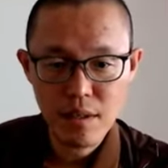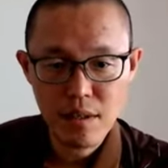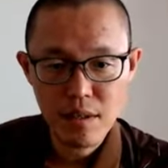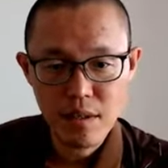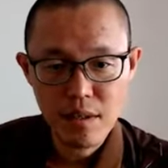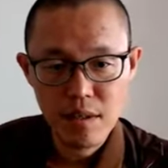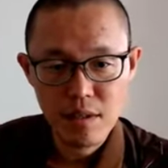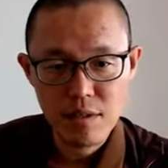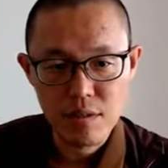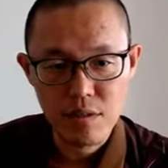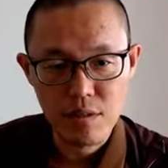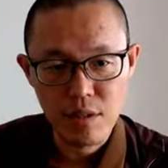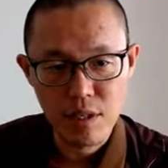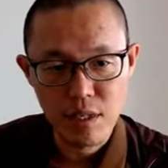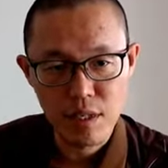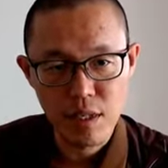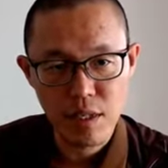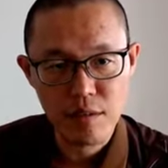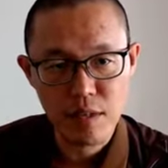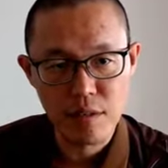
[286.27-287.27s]
So then
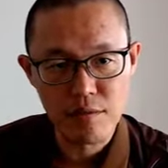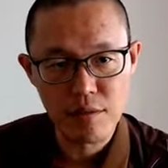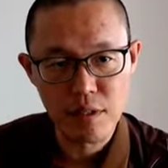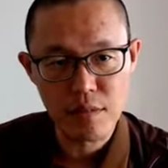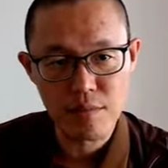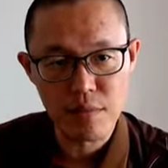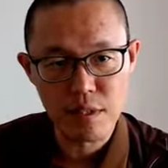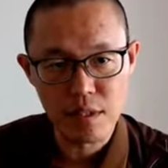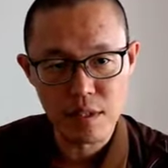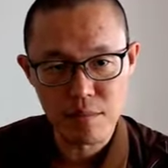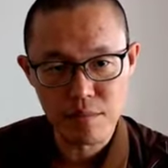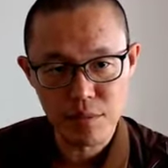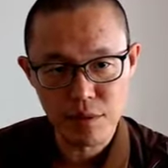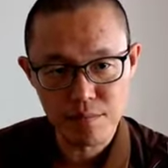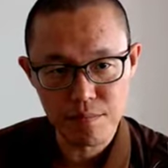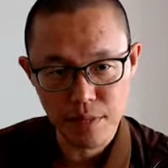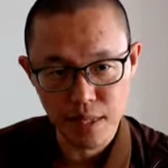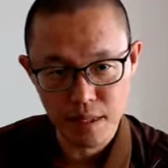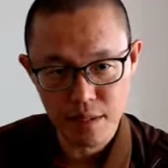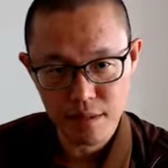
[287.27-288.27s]
how can we be
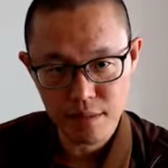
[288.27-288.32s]
prepared?